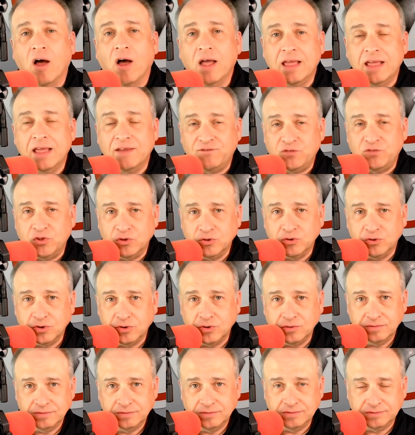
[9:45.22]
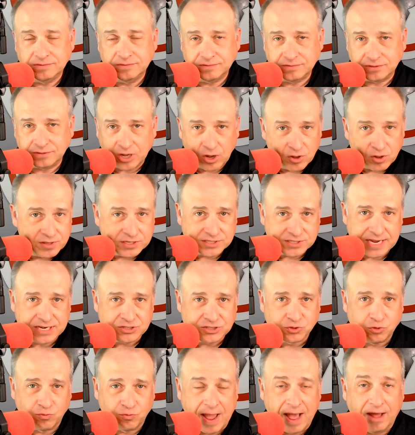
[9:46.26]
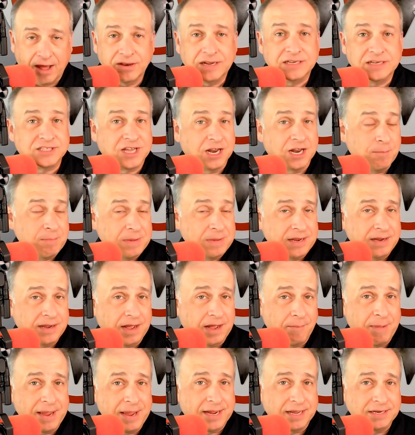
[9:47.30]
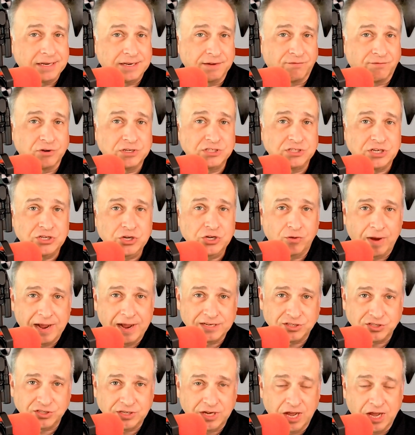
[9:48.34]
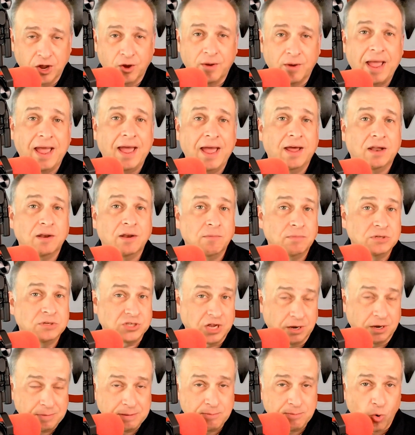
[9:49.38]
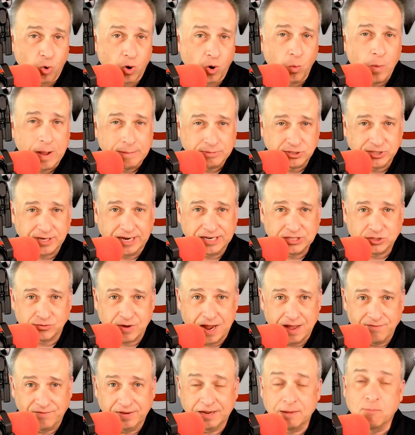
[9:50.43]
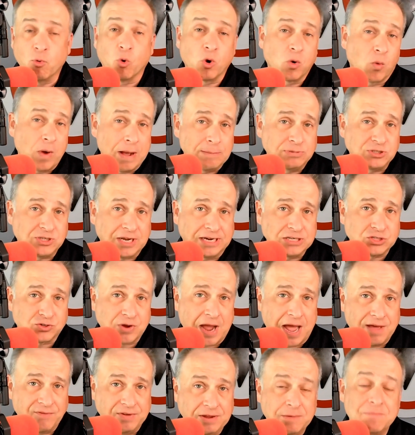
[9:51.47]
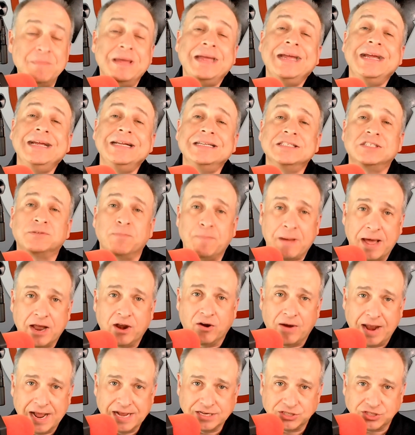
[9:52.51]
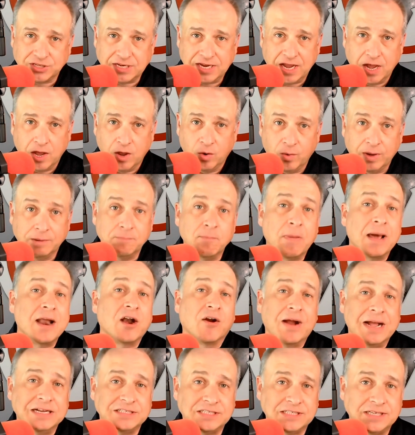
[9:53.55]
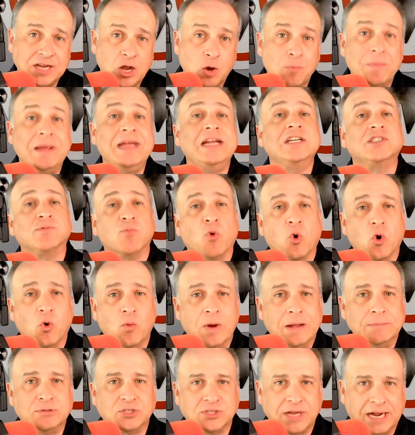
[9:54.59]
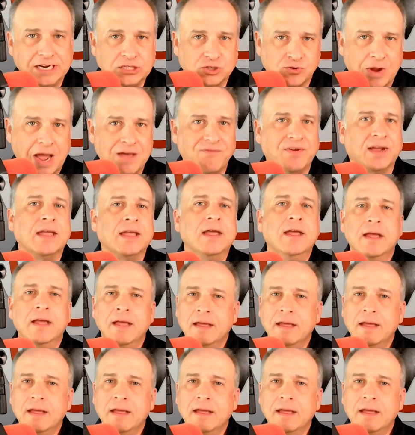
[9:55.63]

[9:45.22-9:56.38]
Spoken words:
if you go this extra route, it's going to make a difference in your SEO, and it's going to mean more website traffic. And more website traffic means better SEO, and better SEO means more website traffic